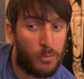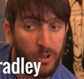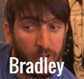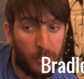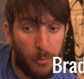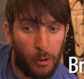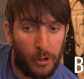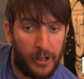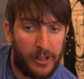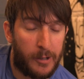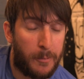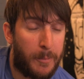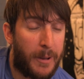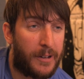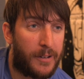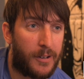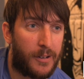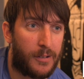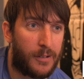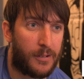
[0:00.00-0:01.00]
We're a small
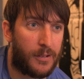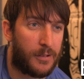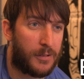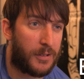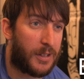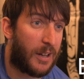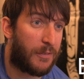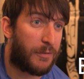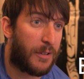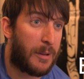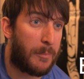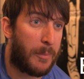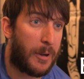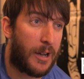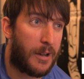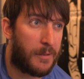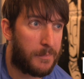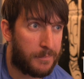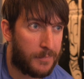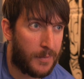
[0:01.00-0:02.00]
independent cafe
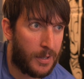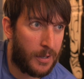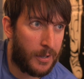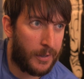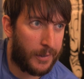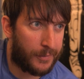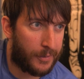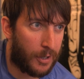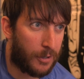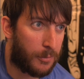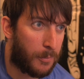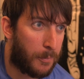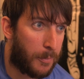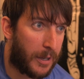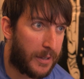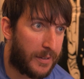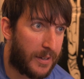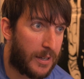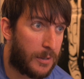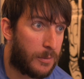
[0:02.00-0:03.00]
bar. So
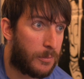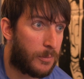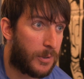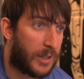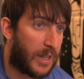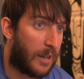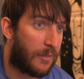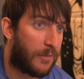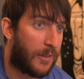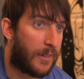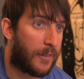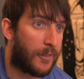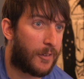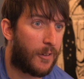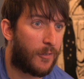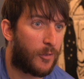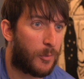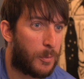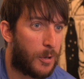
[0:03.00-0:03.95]
by day, a cafe that serves